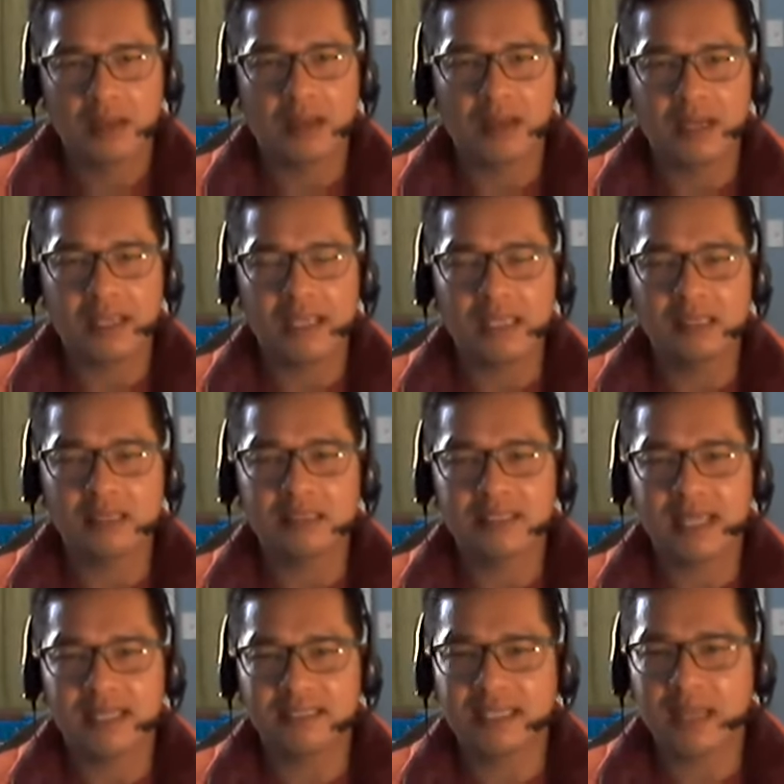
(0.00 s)
he
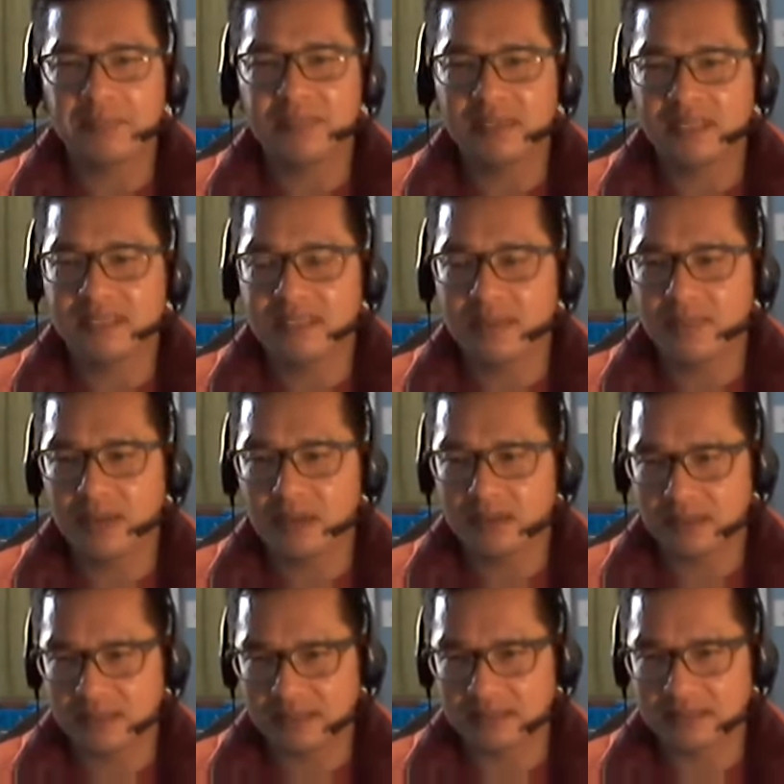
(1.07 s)
looked at Japanese
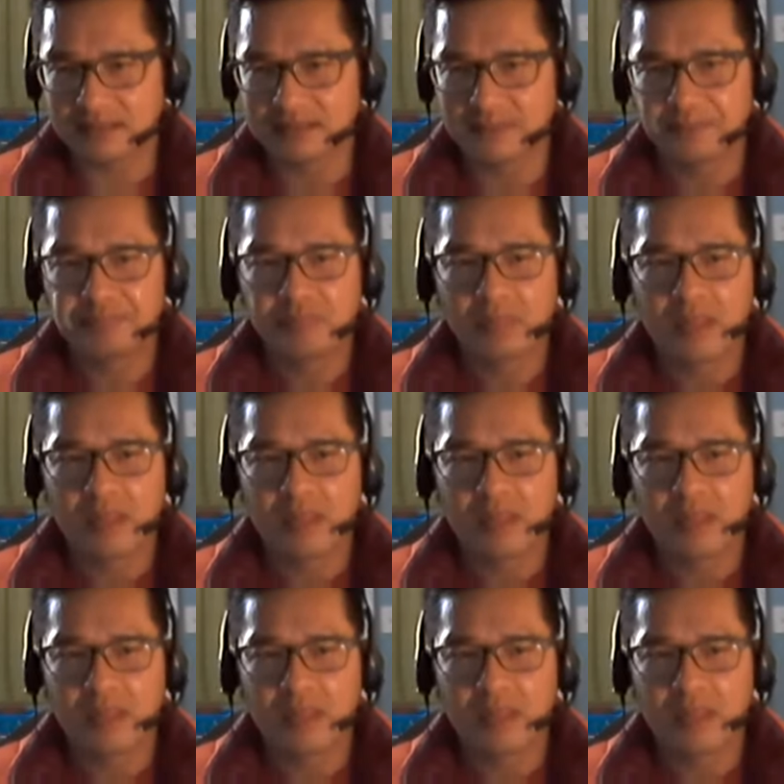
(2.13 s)
Americans